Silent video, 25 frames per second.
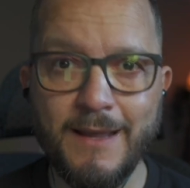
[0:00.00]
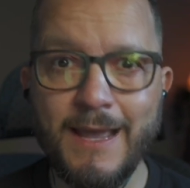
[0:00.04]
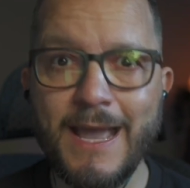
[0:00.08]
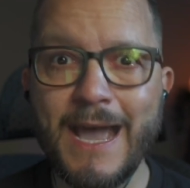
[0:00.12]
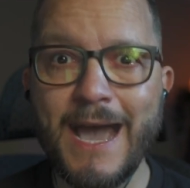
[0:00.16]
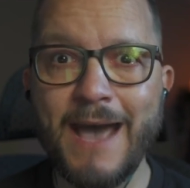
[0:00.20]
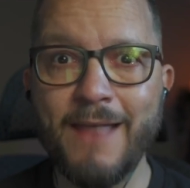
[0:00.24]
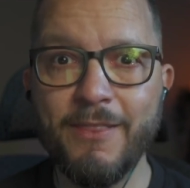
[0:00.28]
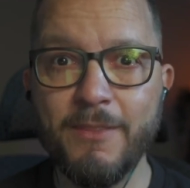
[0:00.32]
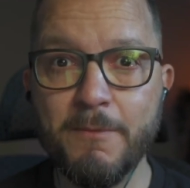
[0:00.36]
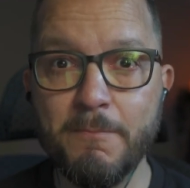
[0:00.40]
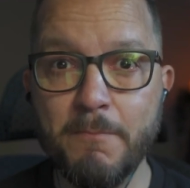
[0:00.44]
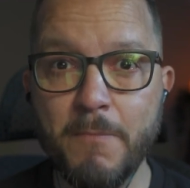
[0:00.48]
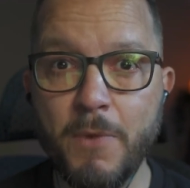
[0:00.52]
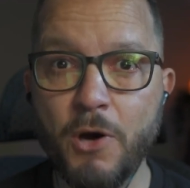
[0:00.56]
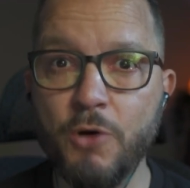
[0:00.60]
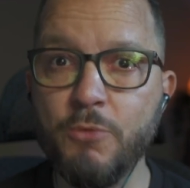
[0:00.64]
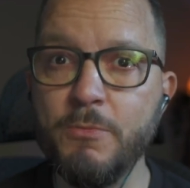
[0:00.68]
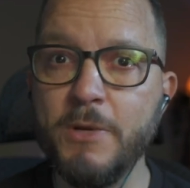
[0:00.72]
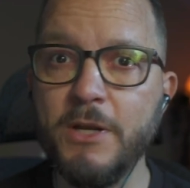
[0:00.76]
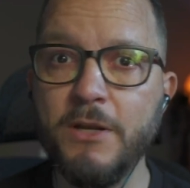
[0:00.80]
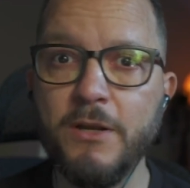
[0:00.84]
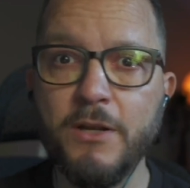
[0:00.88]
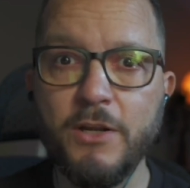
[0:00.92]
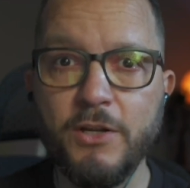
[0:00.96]
At the
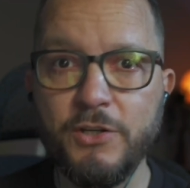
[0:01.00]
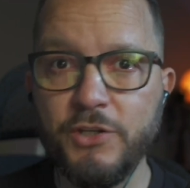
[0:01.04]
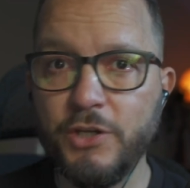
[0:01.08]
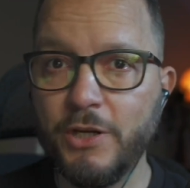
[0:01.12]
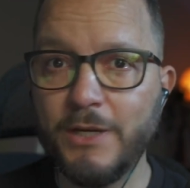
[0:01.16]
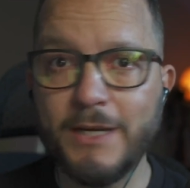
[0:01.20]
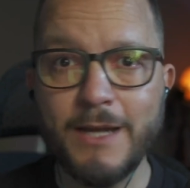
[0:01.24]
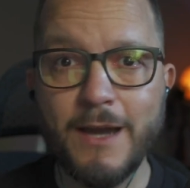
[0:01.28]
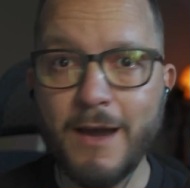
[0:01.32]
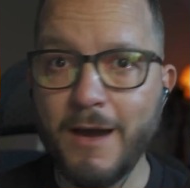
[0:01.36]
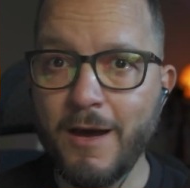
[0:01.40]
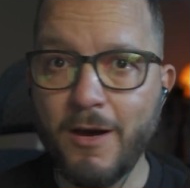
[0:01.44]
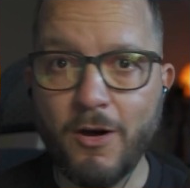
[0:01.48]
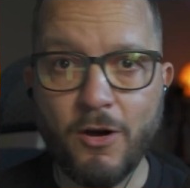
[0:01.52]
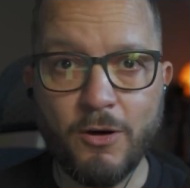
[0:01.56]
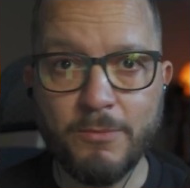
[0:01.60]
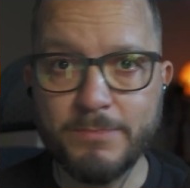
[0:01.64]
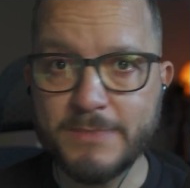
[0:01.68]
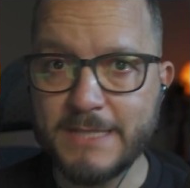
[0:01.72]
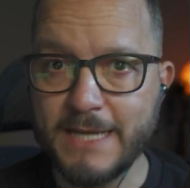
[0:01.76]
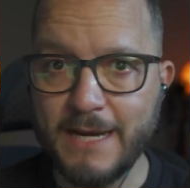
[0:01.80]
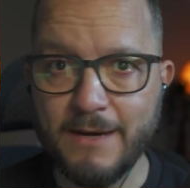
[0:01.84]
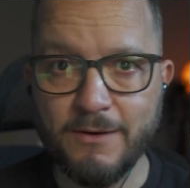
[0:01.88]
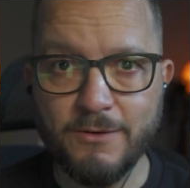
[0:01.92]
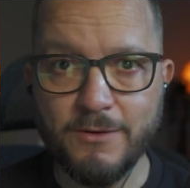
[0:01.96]
moment, you can't
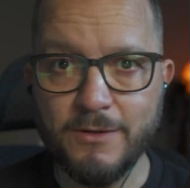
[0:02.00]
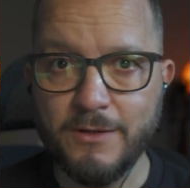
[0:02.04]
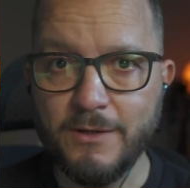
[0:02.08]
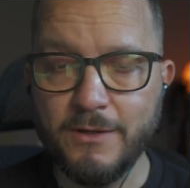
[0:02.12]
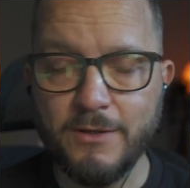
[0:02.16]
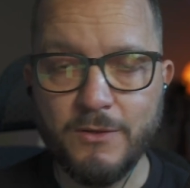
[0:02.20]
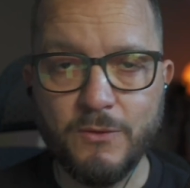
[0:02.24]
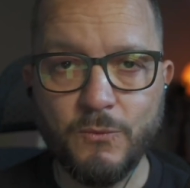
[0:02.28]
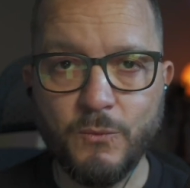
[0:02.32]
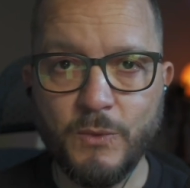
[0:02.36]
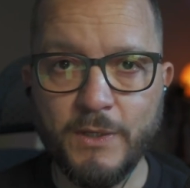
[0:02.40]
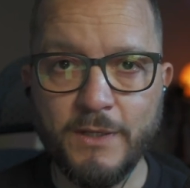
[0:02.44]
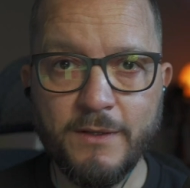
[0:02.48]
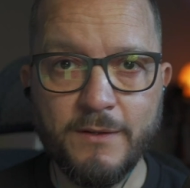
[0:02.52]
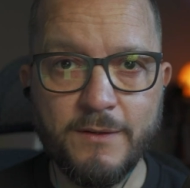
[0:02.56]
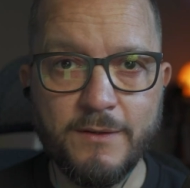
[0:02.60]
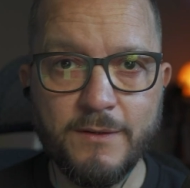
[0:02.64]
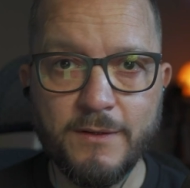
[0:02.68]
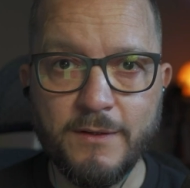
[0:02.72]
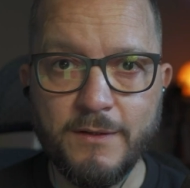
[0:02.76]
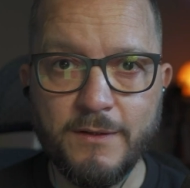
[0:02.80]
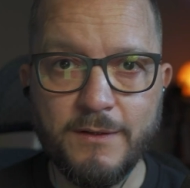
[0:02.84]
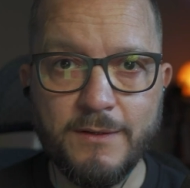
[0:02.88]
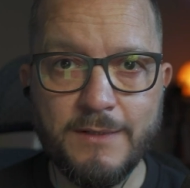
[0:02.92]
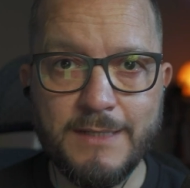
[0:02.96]
opt out with
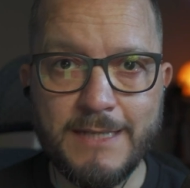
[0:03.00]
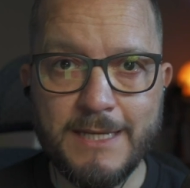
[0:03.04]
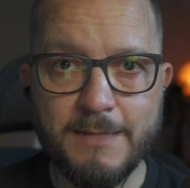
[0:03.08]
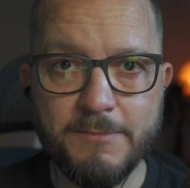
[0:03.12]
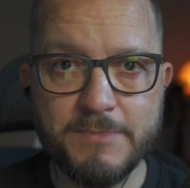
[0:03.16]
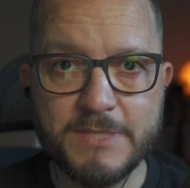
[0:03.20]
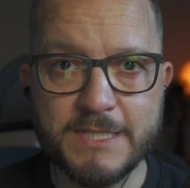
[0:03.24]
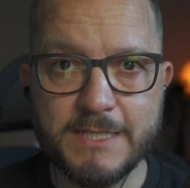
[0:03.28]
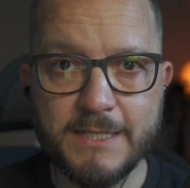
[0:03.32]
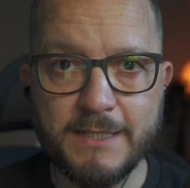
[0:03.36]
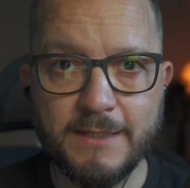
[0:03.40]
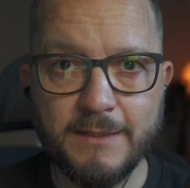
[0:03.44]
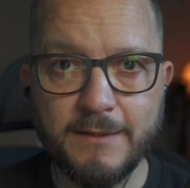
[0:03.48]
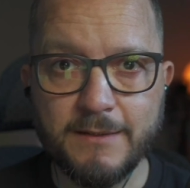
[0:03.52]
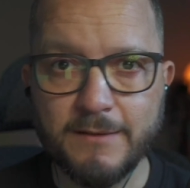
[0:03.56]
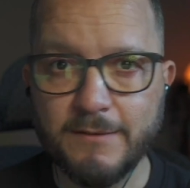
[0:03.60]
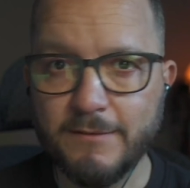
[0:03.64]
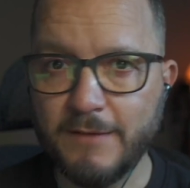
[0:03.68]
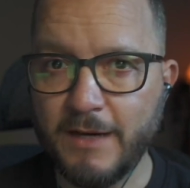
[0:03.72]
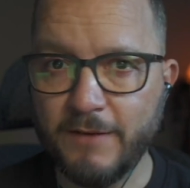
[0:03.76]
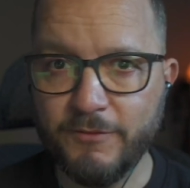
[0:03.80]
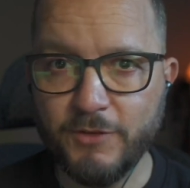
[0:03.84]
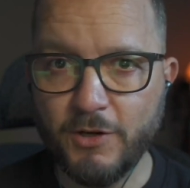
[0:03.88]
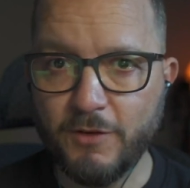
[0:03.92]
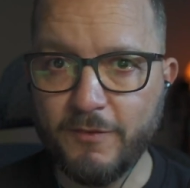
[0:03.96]
DeepSeek.
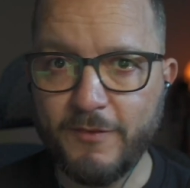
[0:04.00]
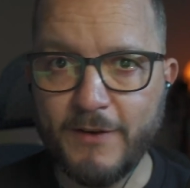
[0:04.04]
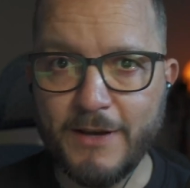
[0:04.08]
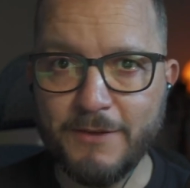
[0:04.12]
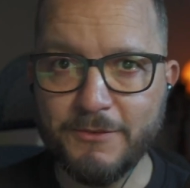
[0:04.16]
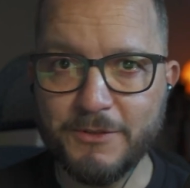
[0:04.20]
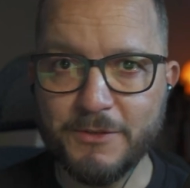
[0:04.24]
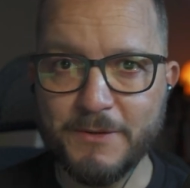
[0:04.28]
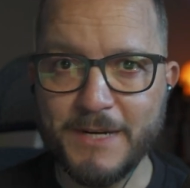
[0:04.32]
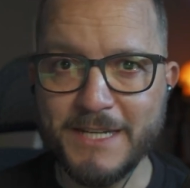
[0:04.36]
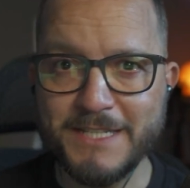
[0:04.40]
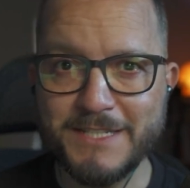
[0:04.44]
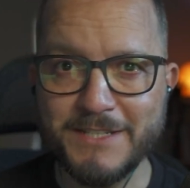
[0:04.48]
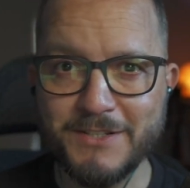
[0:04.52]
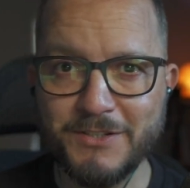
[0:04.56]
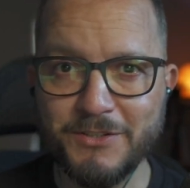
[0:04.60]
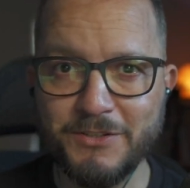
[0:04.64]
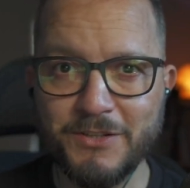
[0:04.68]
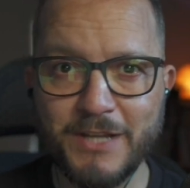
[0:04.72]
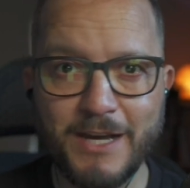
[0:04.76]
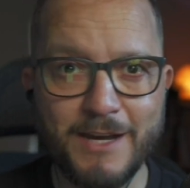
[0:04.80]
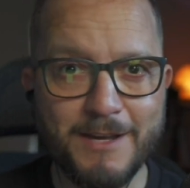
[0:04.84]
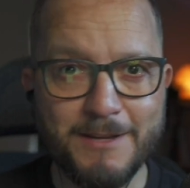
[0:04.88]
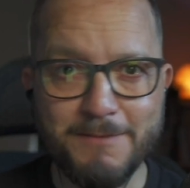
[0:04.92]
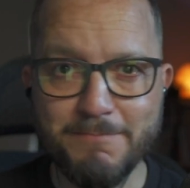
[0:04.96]
I've not found a way to do
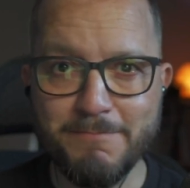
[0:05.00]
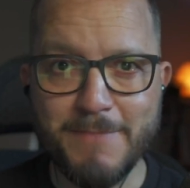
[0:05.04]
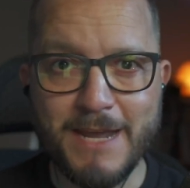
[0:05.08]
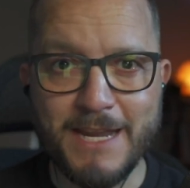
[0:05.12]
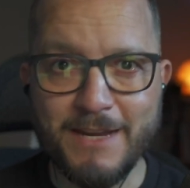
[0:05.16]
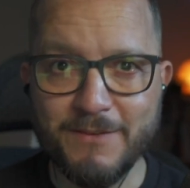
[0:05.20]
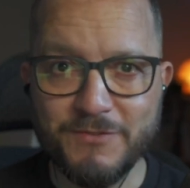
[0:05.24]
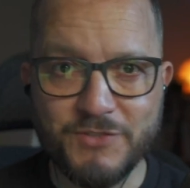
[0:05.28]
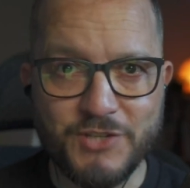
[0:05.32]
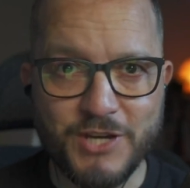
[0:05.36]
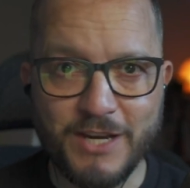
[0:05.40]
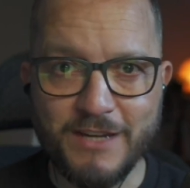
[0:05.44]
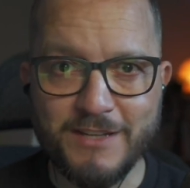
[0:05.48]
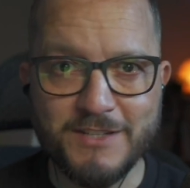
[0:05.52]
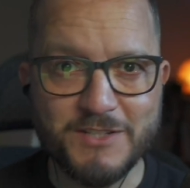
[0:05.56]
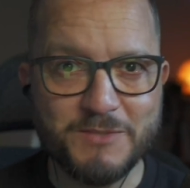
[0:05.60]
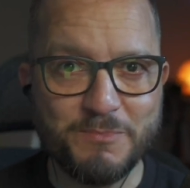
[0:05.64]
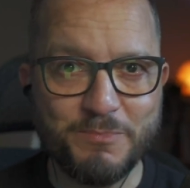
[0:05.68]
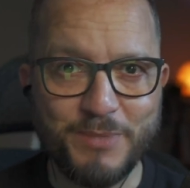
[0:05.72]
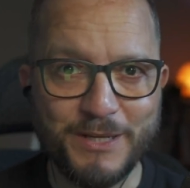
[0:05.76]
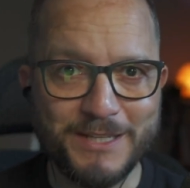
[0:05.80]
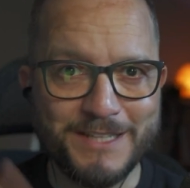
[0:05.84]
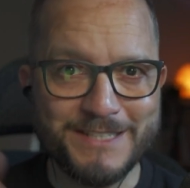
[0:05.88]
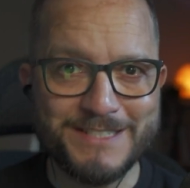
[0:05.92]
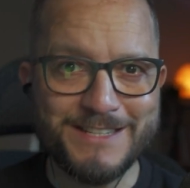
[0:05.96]
that. It may have changed
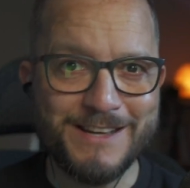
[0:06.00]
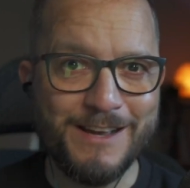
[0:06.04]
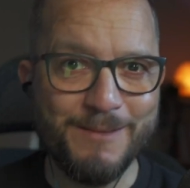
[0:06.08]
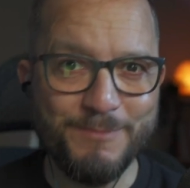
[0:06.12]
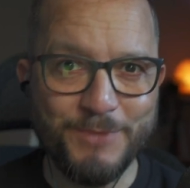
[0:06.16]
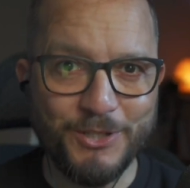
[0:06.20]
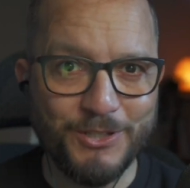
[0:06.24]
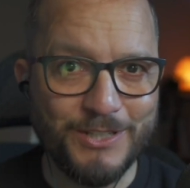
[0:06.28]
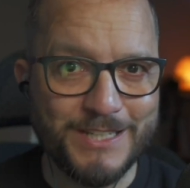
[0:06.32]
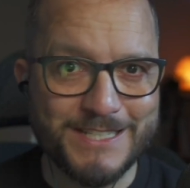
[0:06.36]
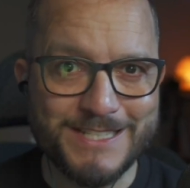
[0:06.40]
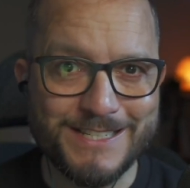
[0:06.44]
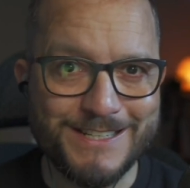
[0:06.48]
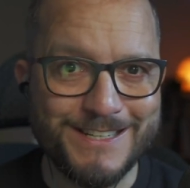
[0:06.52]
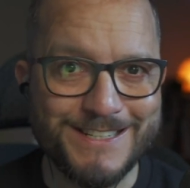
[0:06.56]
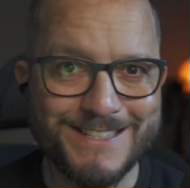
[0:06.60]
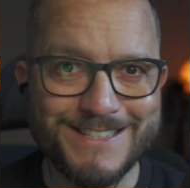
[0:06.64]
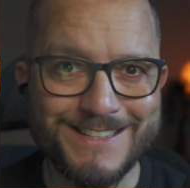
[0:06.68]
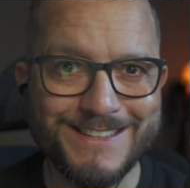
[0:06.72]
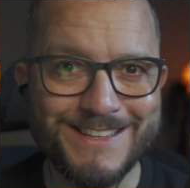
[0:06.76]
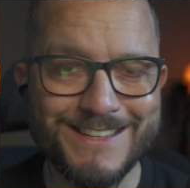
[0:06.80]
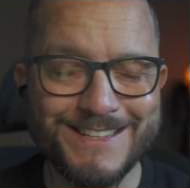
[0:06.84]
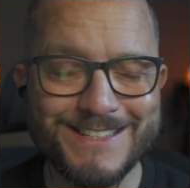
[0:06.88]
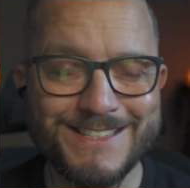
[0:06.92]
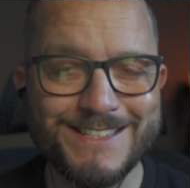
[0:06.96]
by the time you're listening to
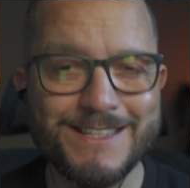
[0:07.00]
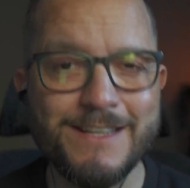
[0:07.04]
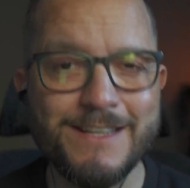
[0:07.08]
this.